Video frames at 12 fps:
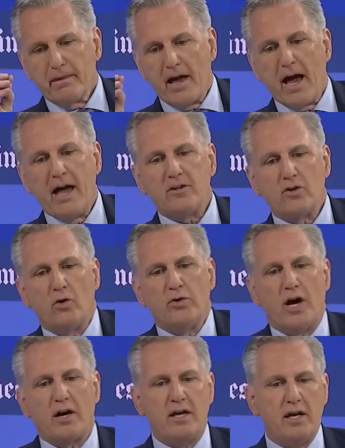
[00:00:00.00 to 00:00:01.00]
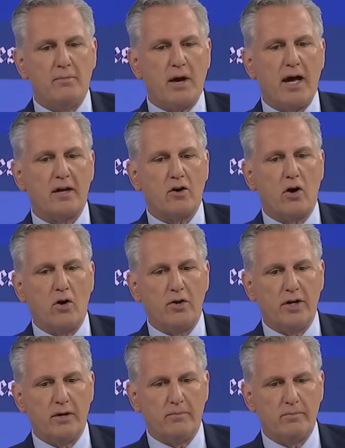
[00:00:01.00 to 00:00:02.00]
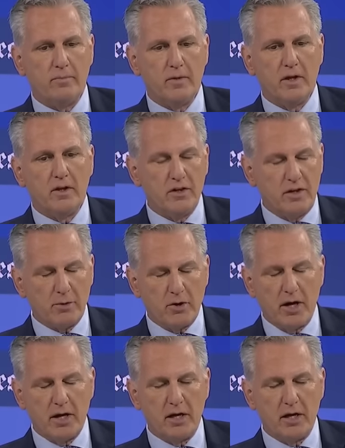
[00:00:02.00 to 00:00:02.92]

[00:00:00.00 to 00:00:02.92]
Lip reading: I had told Hakeem, I had called him the Democratic